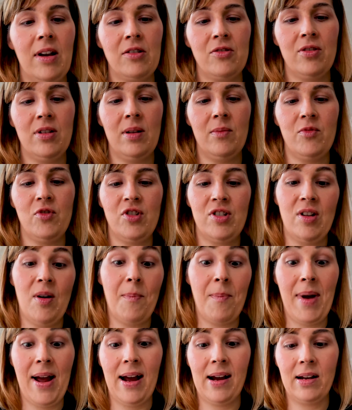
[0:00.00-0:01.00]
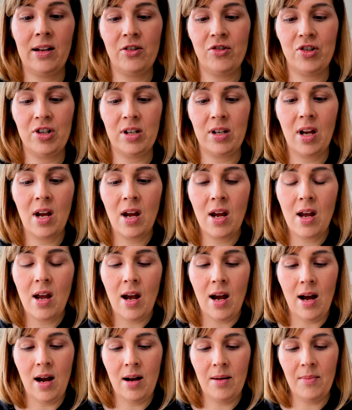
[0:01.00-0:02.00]
actually I'm just unpackage
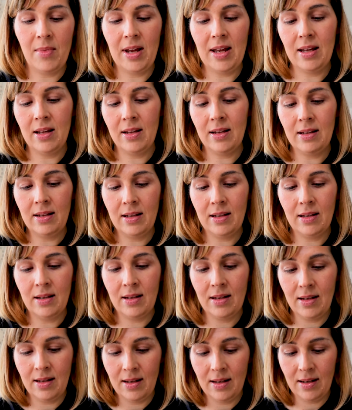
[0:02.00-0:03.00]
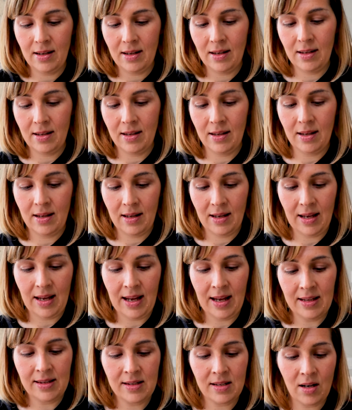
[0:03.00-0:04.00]
it.
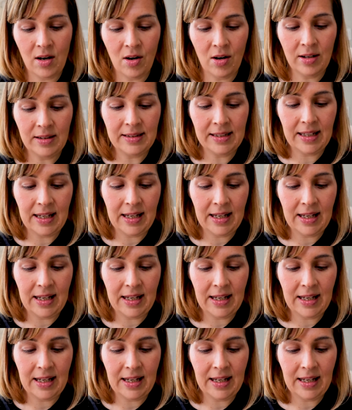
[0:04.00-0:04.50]
It's called